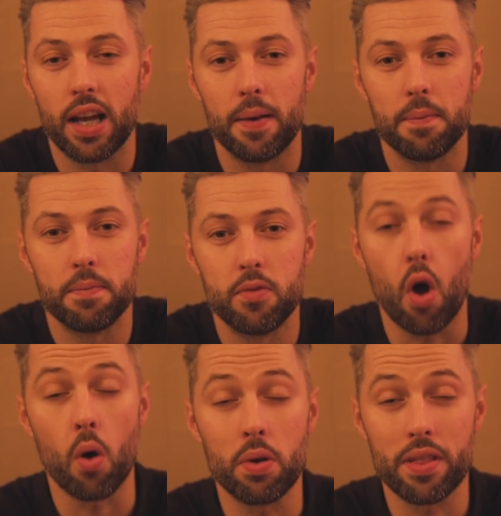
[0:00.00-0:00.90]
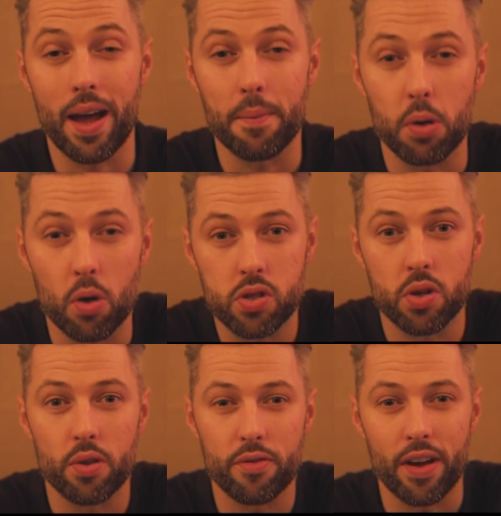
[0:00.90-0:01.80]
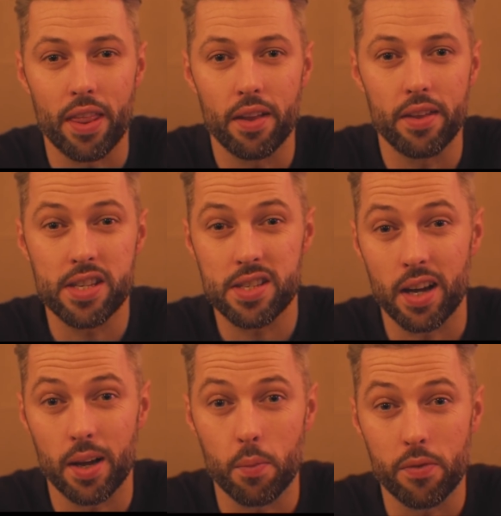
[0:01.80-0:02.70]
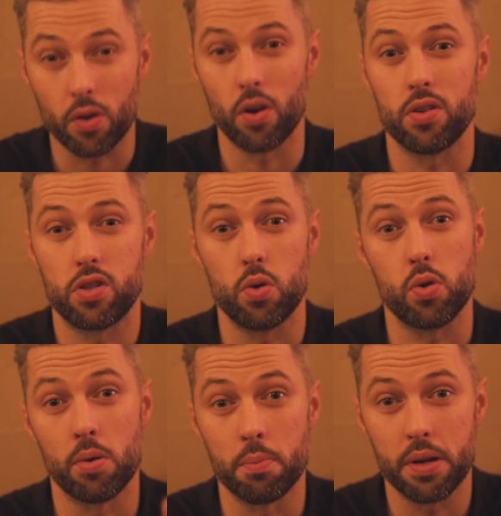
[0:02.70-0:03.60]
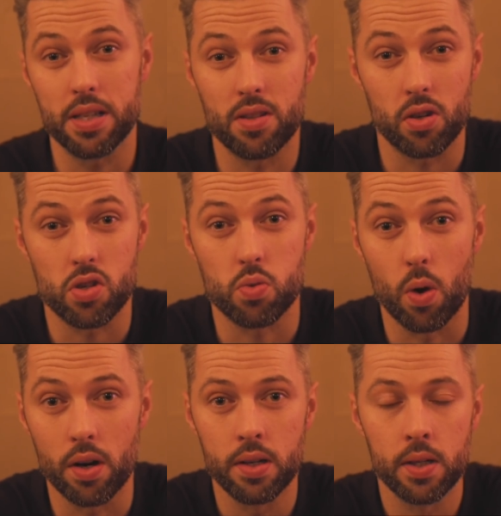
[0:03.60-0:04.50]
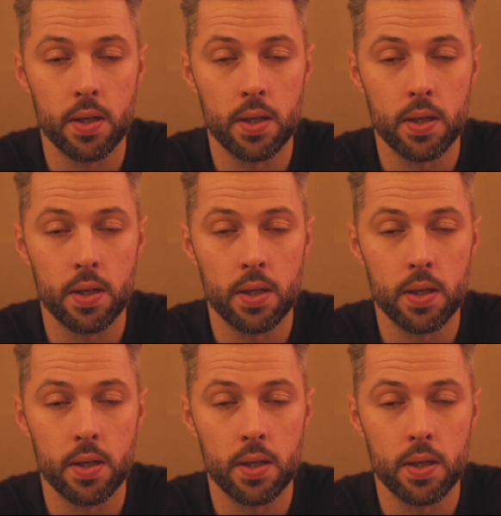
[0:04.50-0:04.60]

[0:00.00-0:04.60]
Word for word: Um, not only that, but also the fact that this time we've got two companies, not just one.